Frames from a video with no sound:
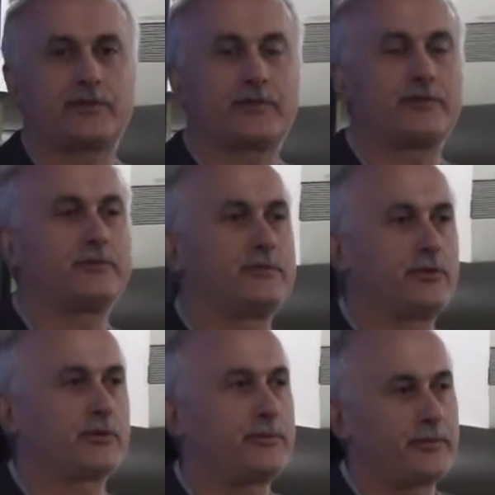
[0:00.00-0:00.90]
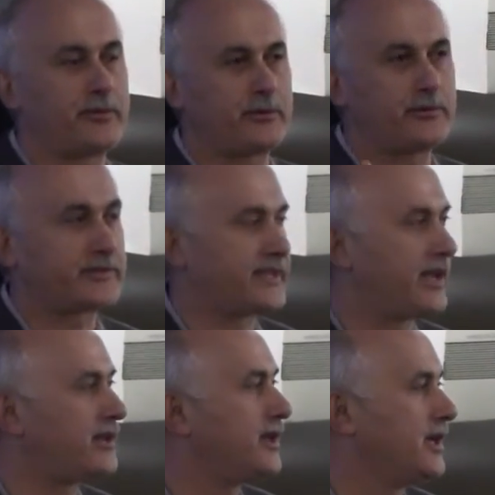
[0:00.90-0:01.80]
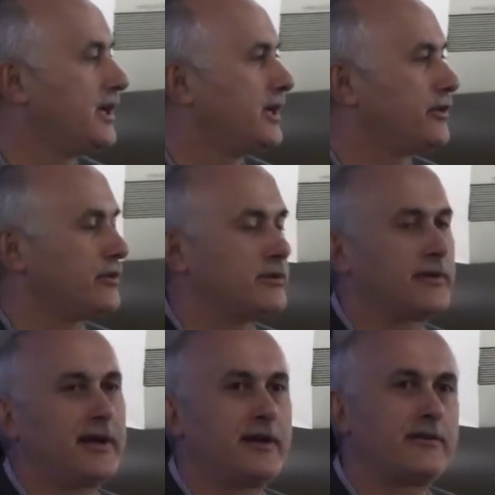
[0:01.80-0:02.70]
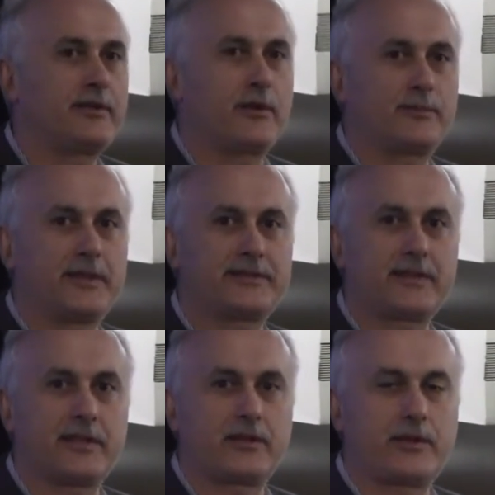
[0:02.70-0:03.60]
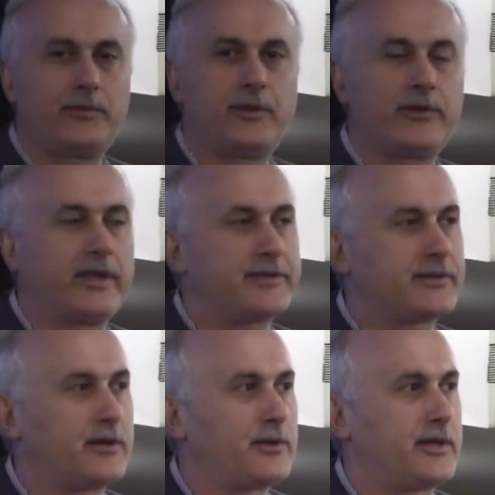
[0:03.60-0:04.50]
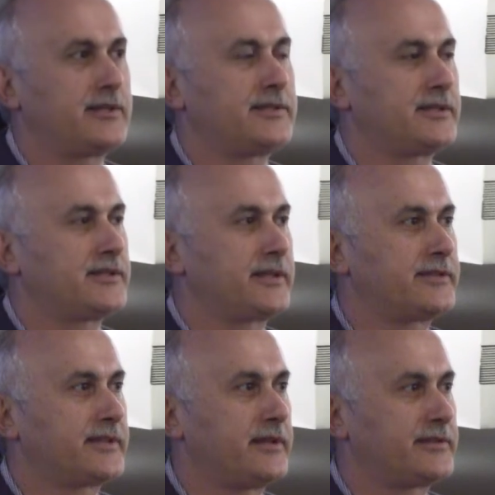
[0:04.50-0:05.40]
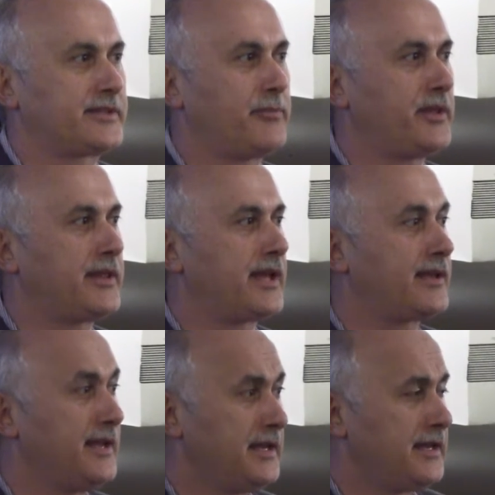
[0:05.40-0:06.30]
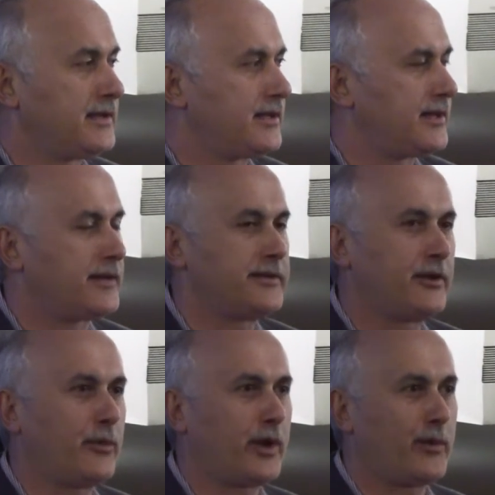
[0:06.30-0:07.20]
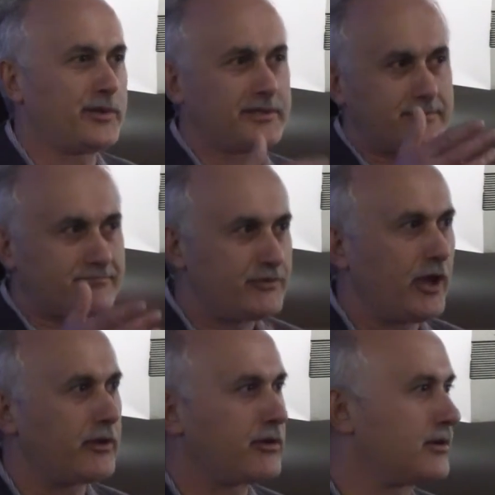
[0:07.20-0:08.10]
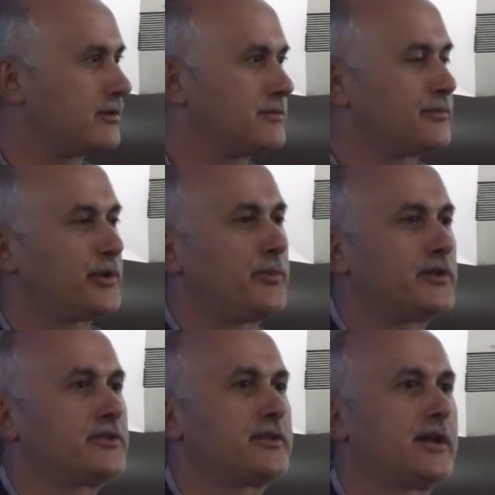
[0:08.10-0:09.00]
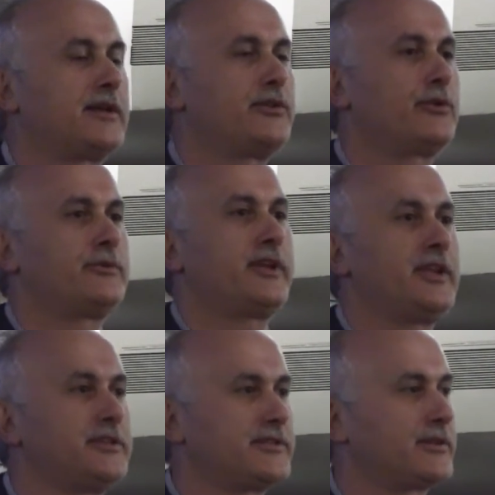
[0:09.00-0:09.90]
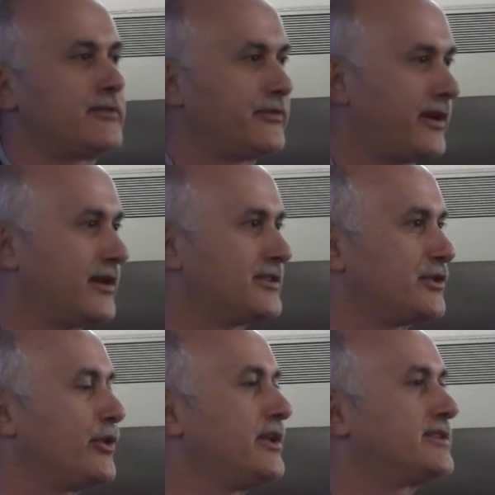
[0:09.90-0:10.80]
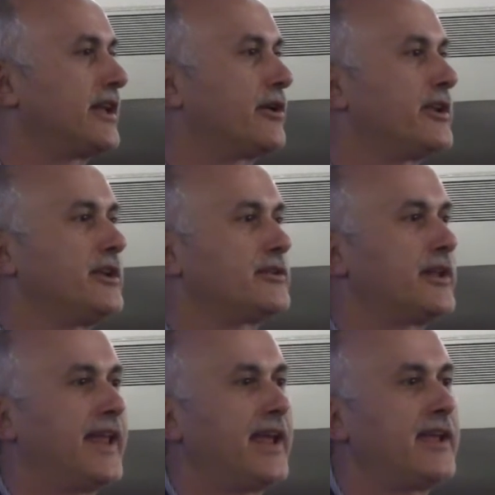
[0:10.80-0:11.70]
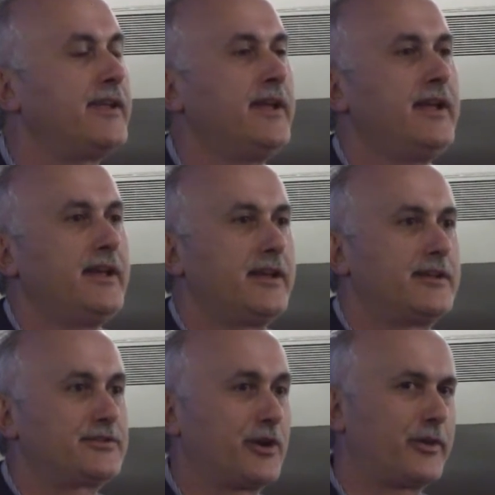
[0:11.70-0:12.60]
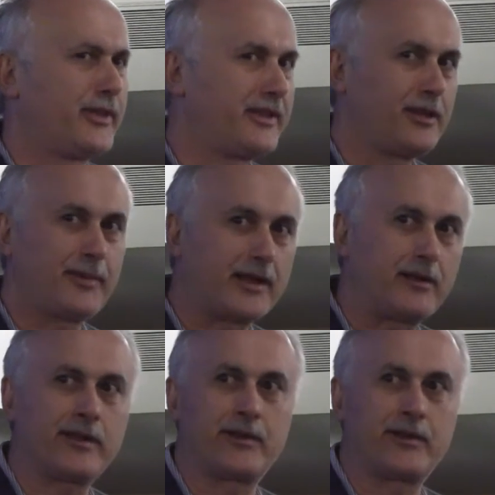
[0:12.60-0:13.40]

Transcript: to your to state, to your basically community. So it's something that when I was younger, pretty much the ages of students that are here today, I started thinking about